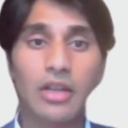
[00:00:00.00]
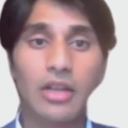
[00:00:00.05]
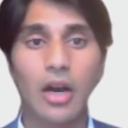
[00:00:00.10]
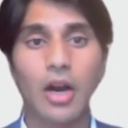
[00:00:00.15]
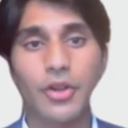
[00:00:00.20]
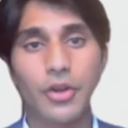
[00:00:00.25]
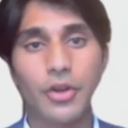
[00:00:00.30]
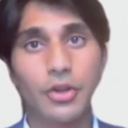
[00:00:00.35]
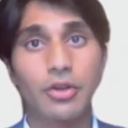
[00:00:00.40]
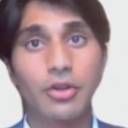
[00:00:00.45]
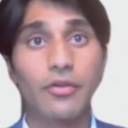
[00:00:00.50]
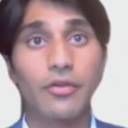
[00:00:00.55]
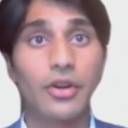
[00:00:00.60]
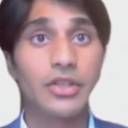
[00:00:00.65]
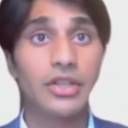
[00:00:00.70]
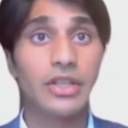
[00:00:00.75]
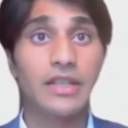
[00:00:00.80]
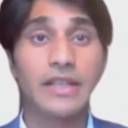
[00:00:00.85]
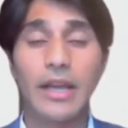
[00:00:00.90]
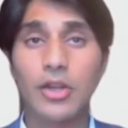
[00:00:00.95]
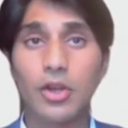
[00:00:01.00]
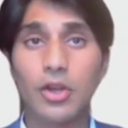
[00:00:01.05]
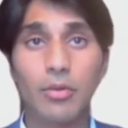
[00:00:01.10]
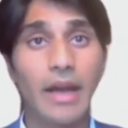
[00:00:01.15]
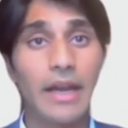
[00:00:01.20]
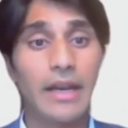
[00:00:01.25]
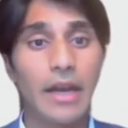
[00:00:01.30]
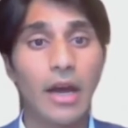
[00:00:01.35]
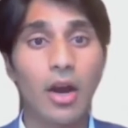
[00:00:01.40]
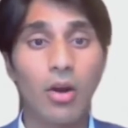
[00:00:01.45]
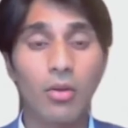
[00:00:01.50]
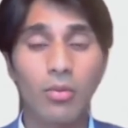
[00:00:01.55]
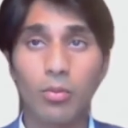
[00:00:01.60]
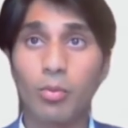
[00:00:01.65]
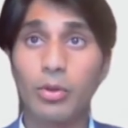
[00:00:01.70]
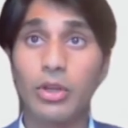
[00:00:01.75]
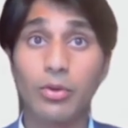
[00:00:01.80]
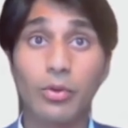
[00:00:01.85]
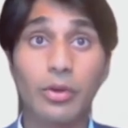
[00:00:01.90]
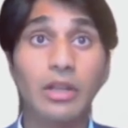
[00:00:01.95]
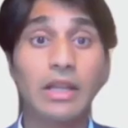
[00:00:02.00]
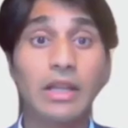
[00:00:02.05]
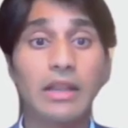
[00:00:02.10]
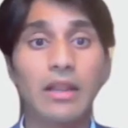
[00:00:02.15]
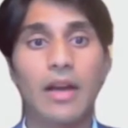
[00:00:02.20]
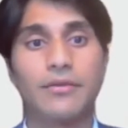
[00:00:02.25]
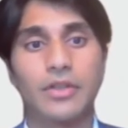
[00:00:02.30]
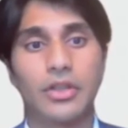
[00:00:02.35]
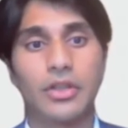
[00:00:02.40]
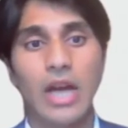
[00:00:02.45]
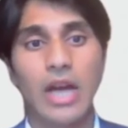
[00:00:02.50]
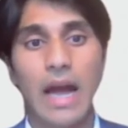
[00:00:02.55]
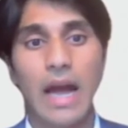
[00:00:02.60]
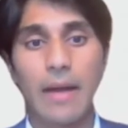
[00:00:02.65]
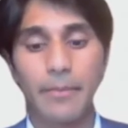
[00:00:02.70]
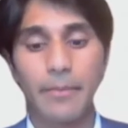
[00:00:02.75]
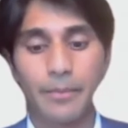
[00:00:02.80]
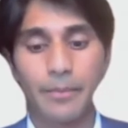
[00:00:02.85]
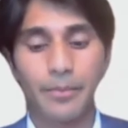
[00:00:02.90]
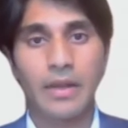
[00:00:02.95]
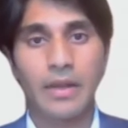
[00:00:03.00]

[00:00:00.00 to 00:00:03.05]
the other universities that you may know, we'd really love to chat.